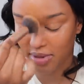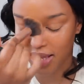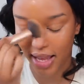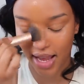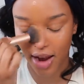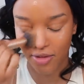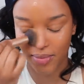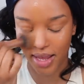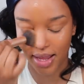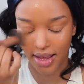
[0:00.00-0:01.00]
take care of
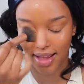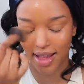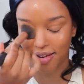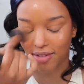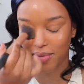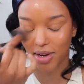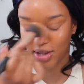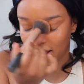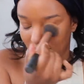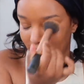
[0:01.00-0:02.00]
me and have been
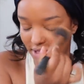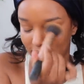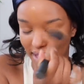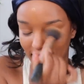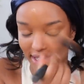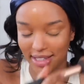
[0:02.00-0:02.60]
looking after me.